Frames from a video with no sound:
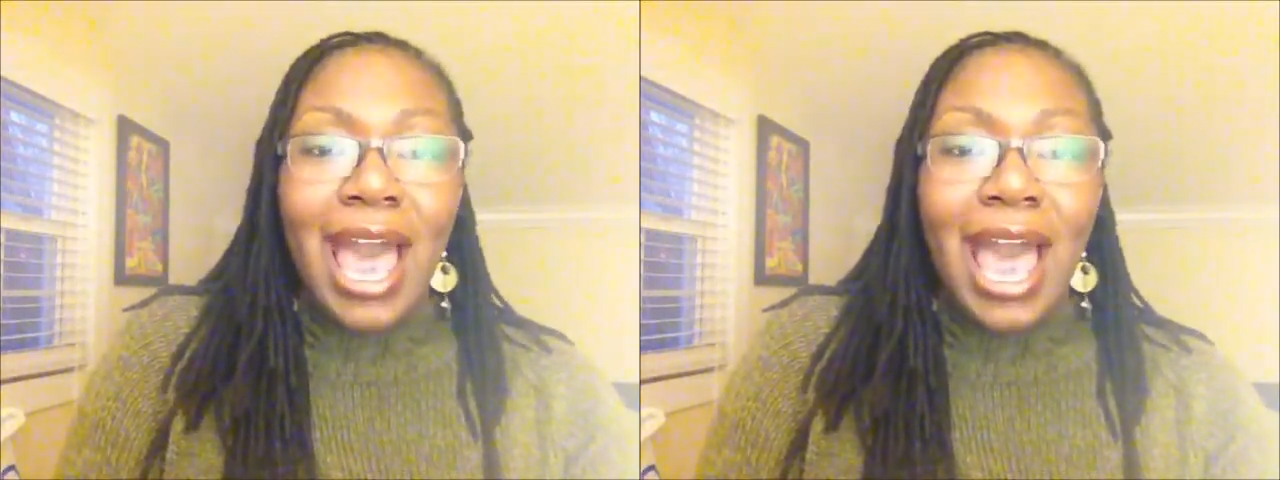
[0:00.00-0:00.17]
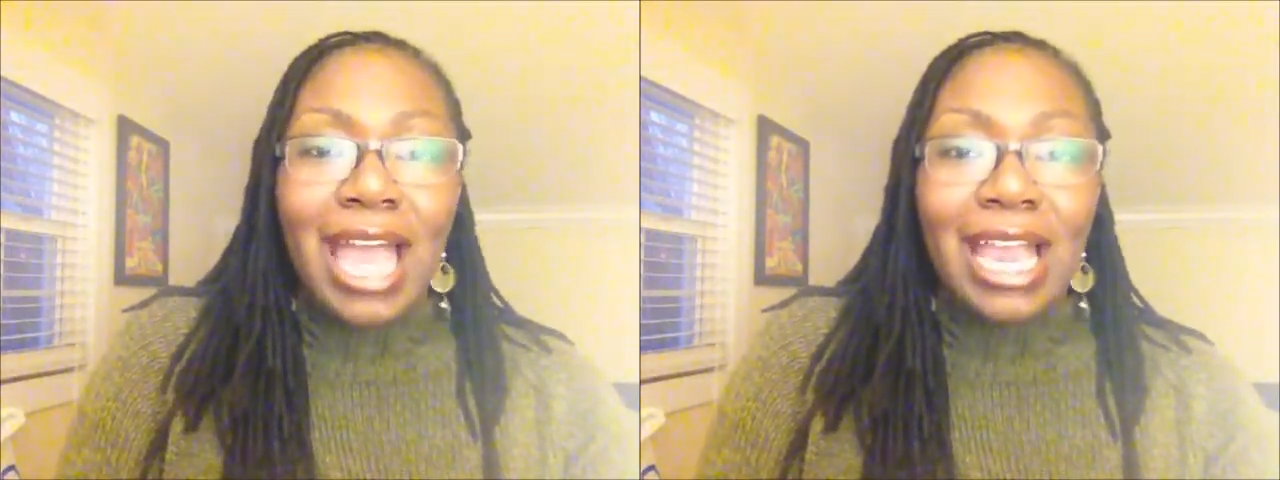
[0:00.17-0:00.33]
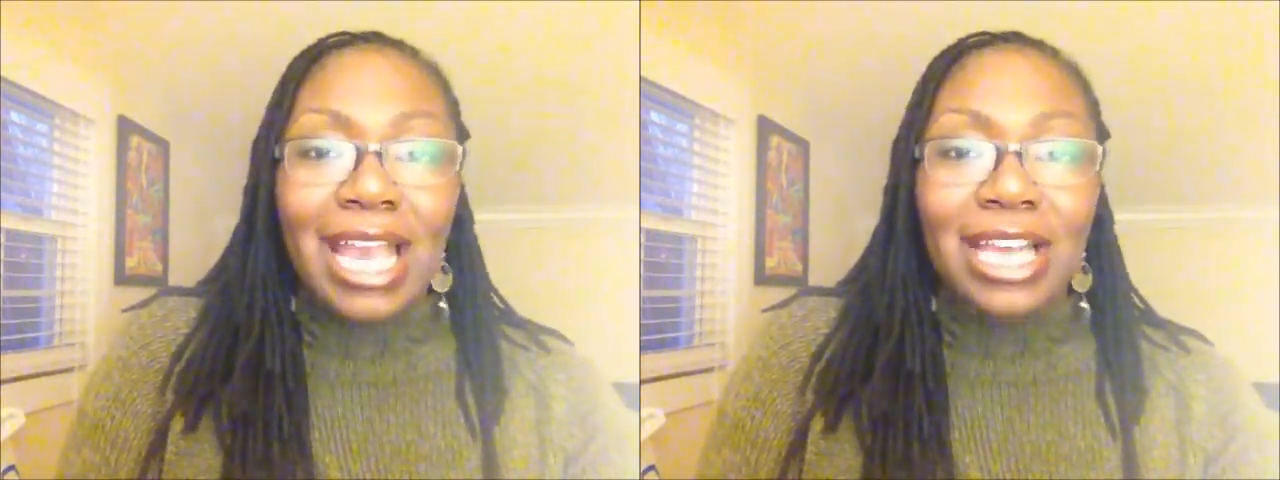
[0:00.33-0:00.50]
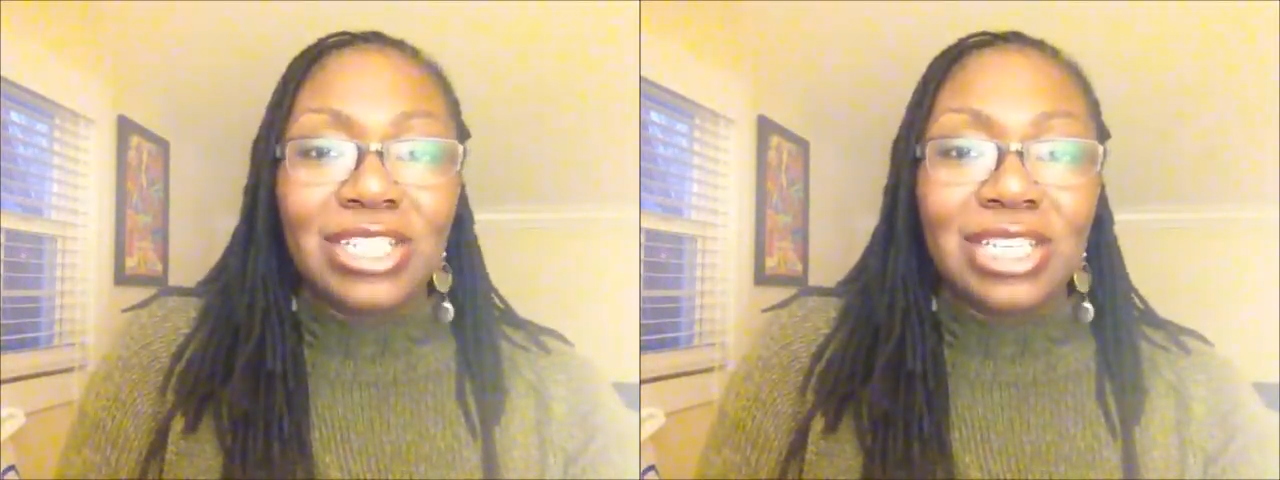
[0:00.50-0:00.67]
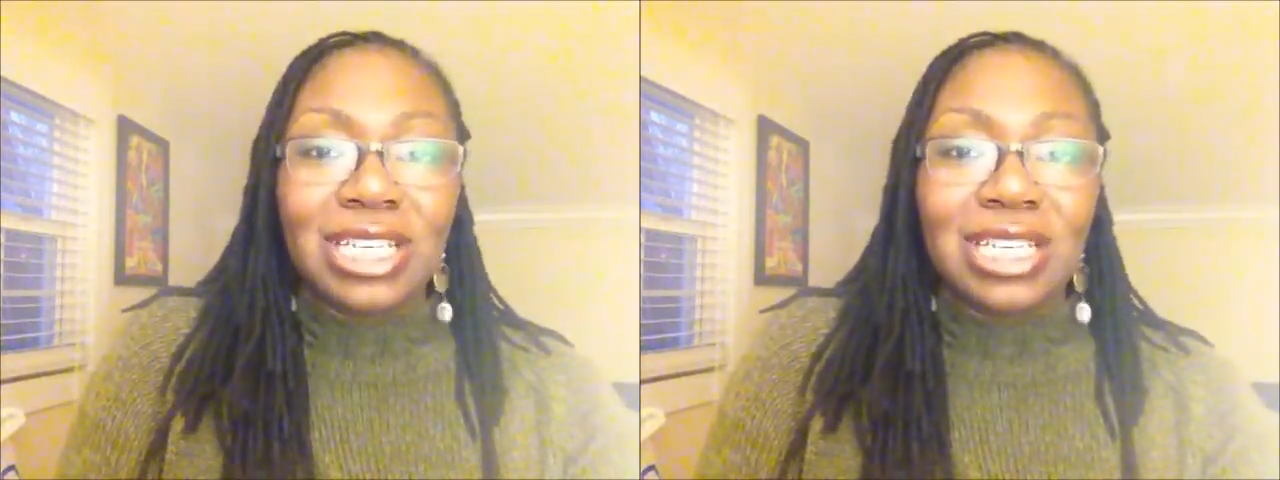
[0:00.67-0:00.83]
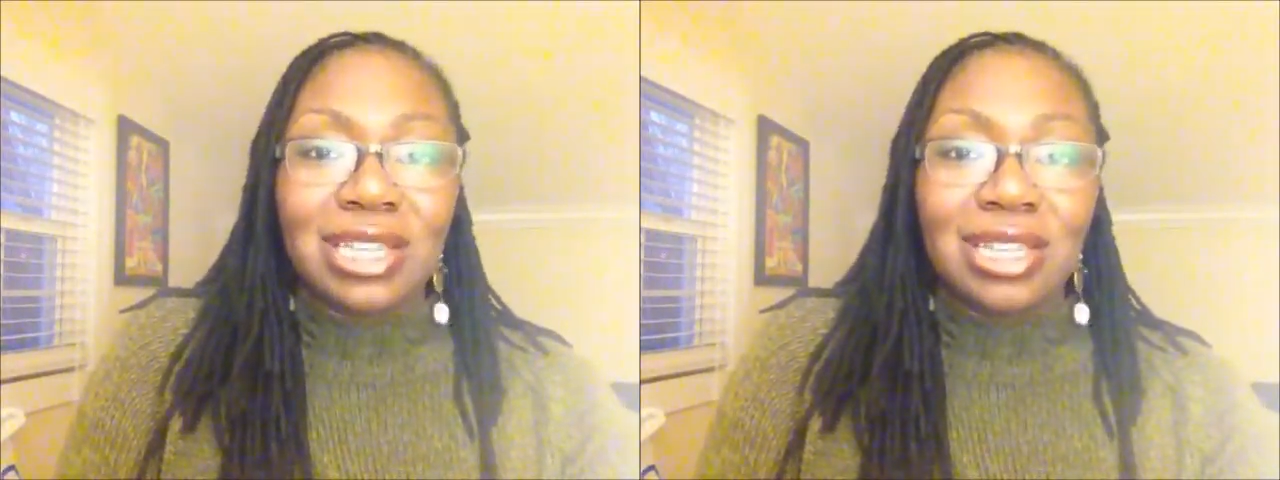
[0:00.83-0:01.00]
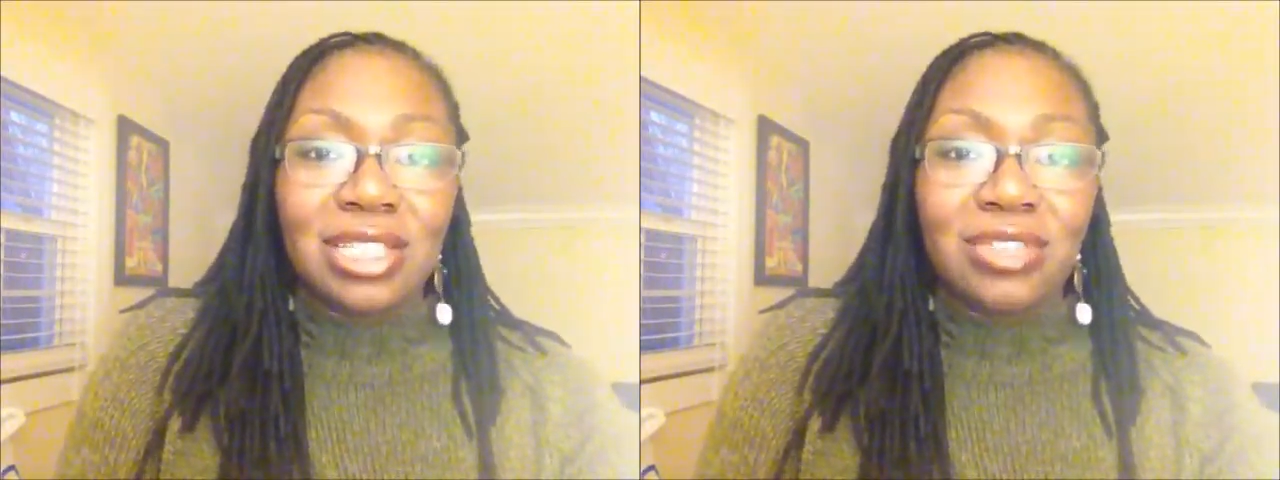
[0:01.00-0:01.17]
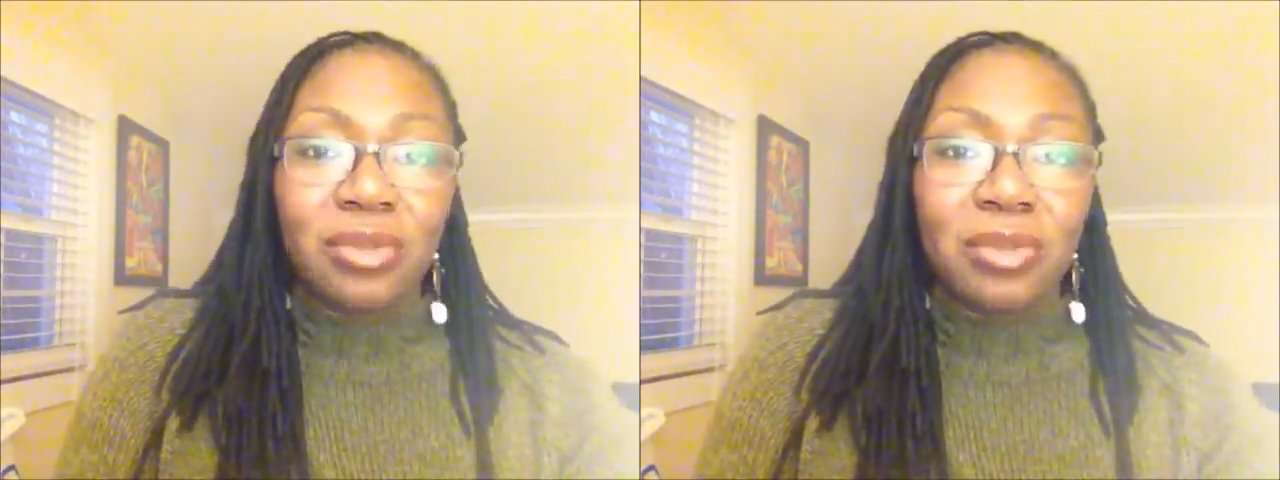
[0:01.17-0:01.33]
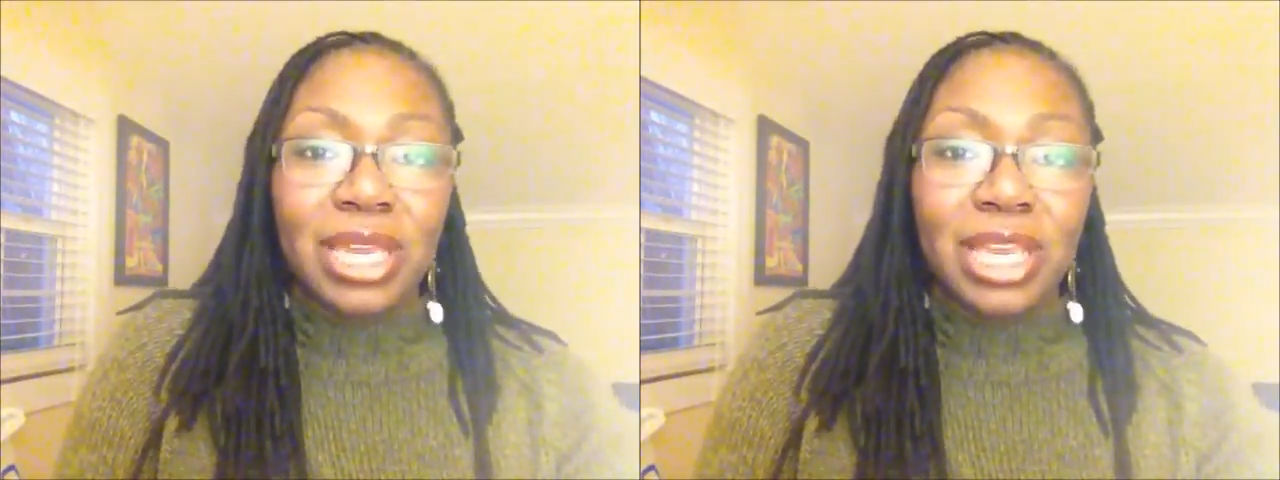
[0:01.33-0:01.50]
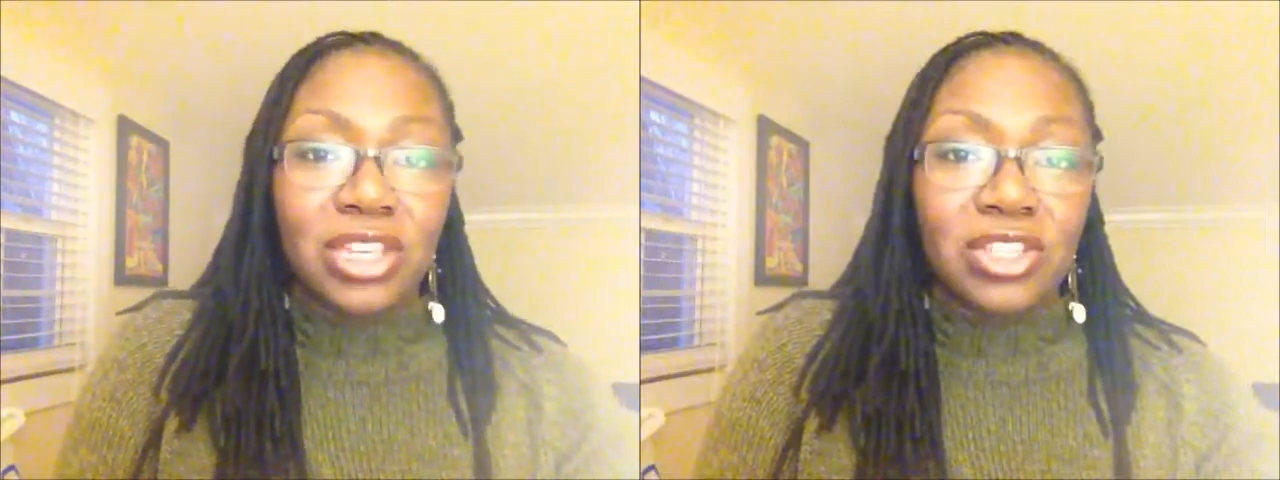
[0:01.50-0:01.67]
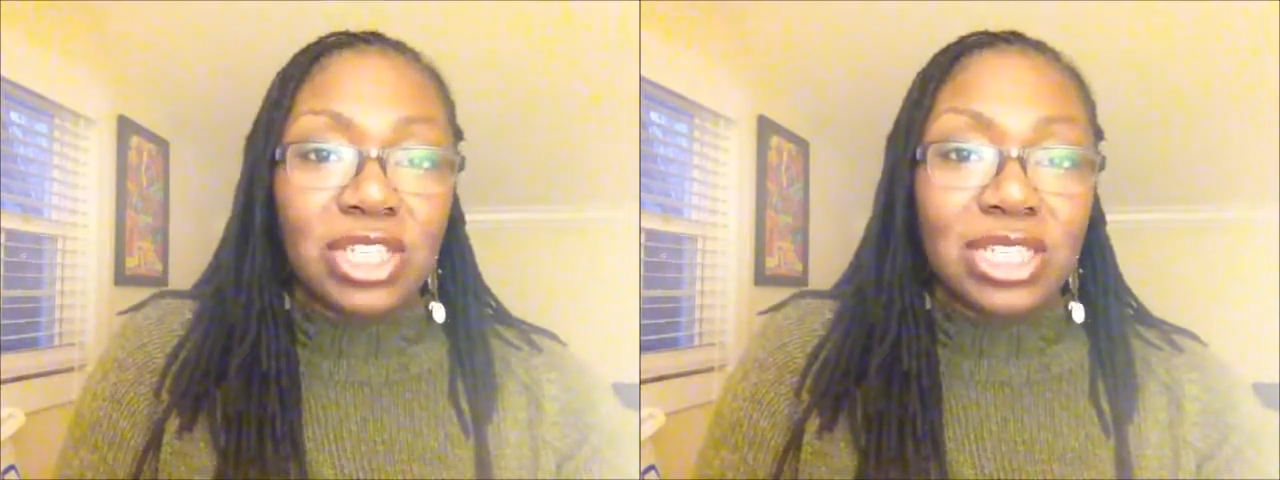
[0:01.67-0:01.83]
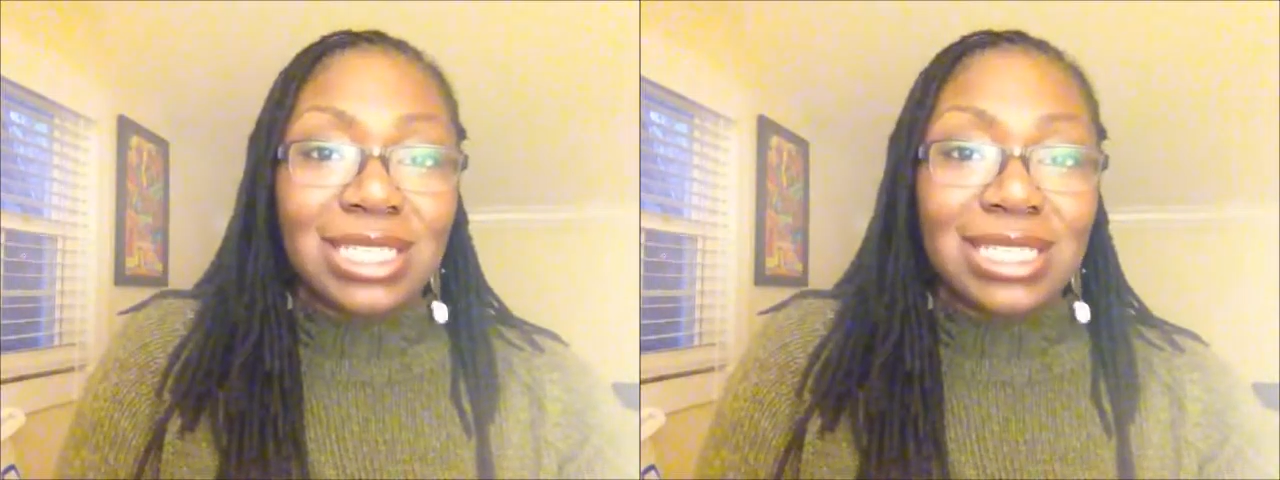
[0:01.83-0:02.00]
I actually did this for my
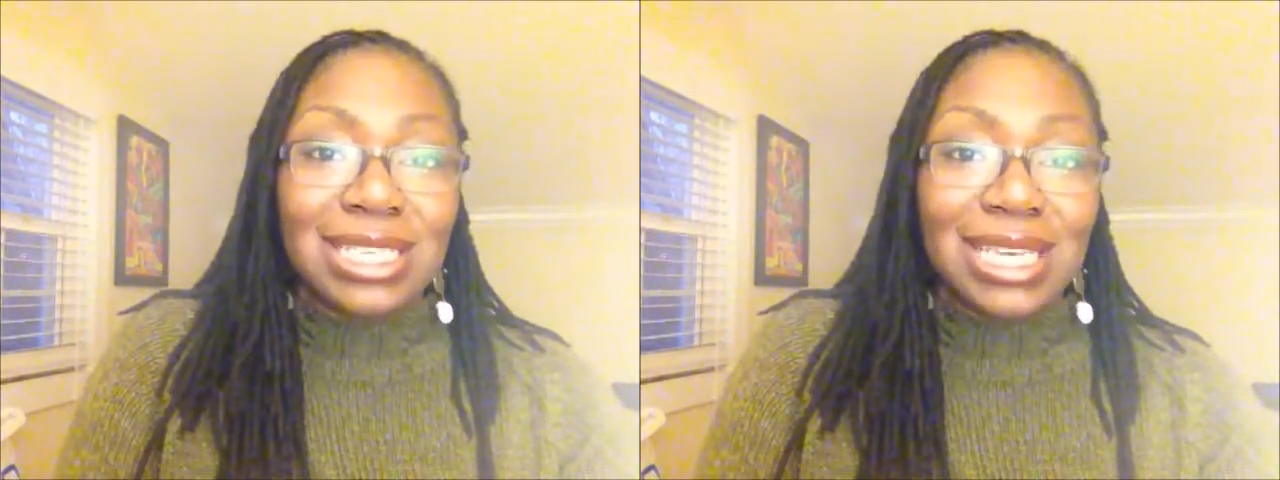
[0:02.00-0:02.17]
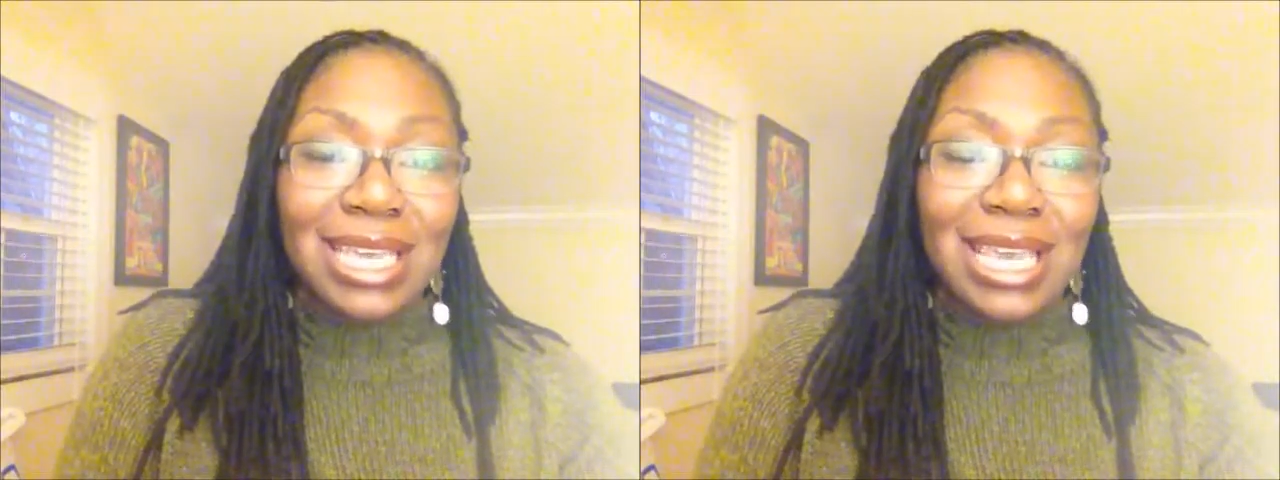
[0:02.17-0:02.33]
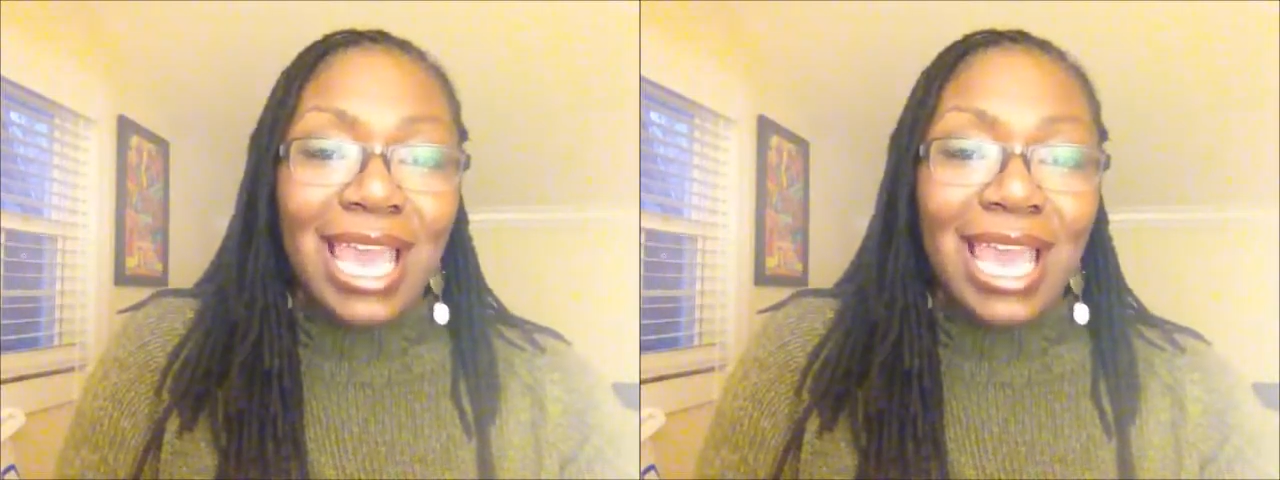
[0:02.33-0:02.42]
kitchen sink,